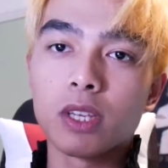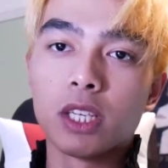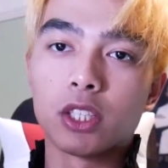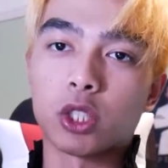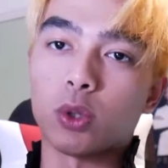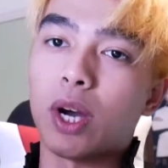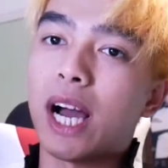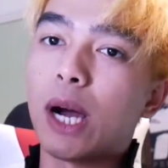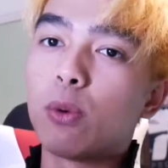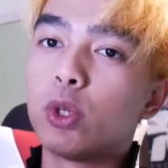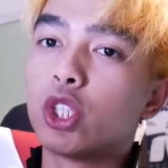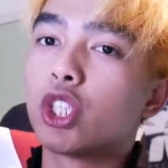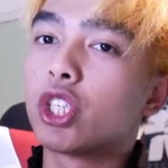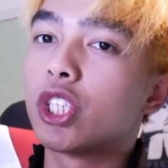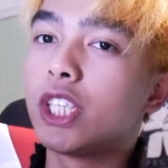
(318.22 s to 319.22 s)
So, how
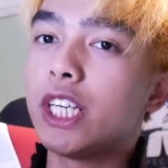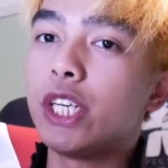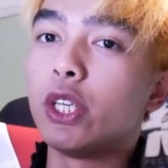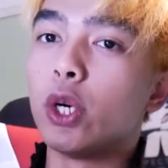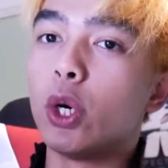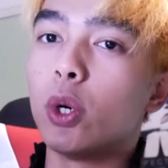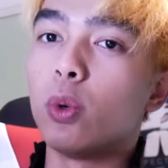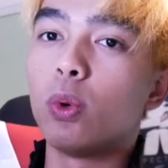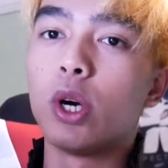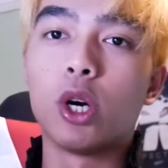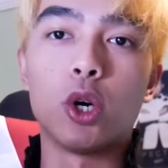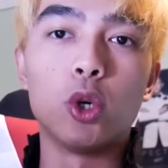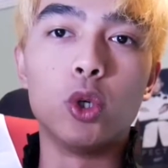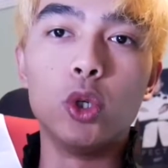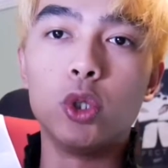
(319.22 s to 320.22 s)
would she know
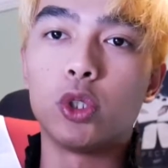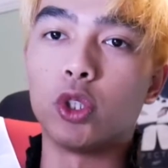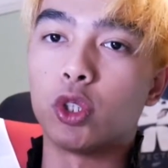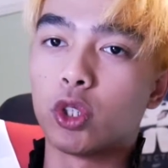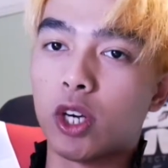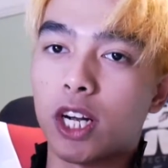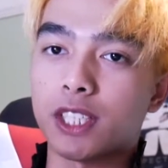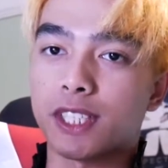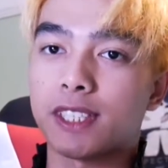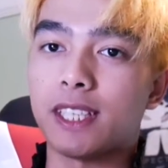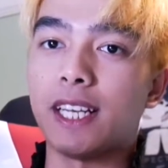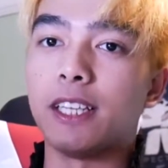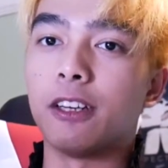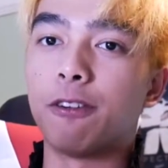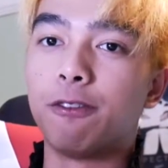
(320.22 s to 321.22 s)
who to trust
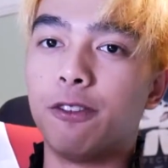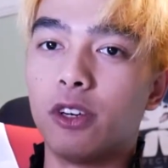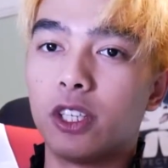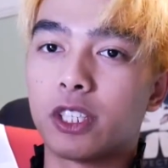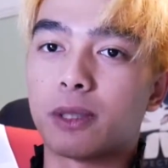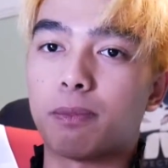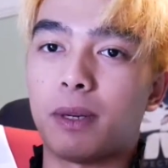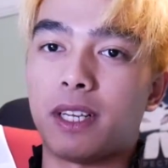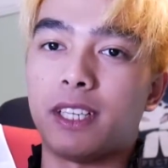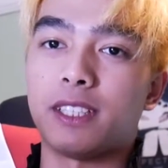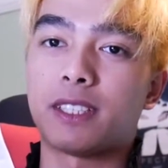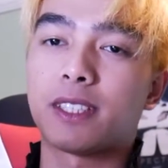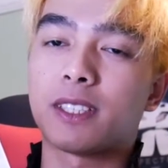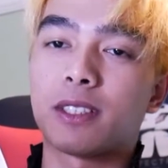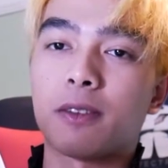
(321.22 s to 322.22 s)
in the first
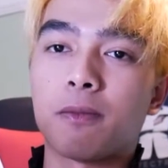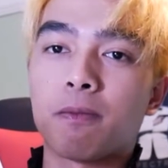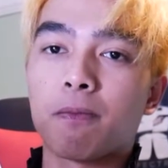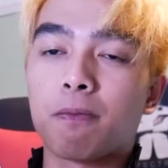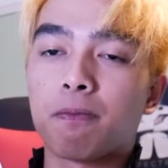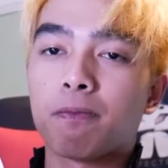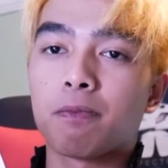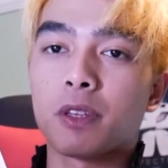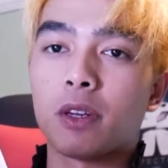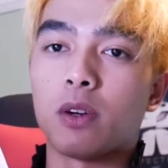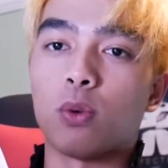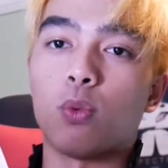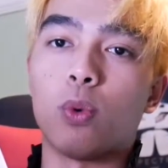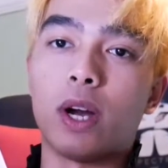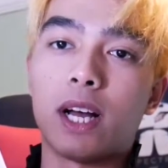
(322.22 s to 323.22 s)
place?
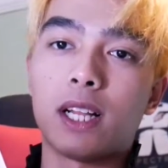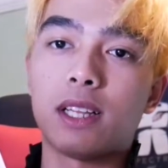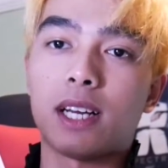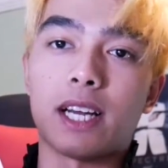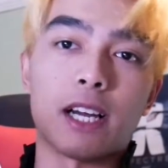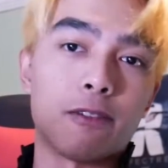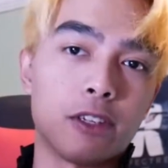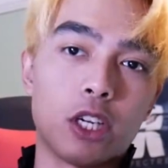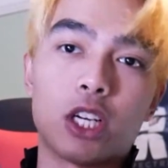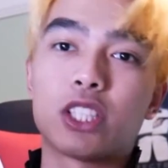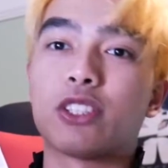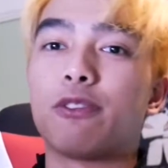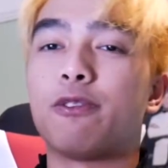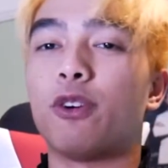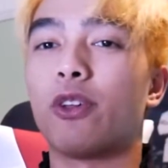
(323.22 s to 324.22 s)
Well, I have an
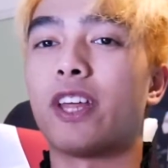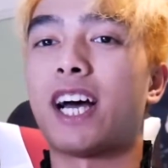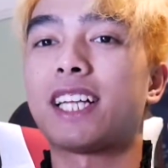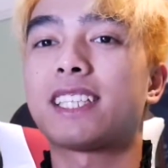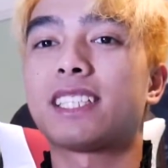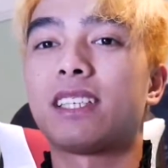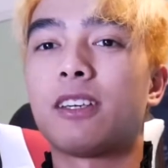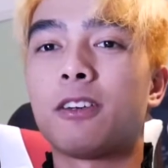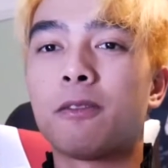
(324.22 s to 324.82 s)
answer for that.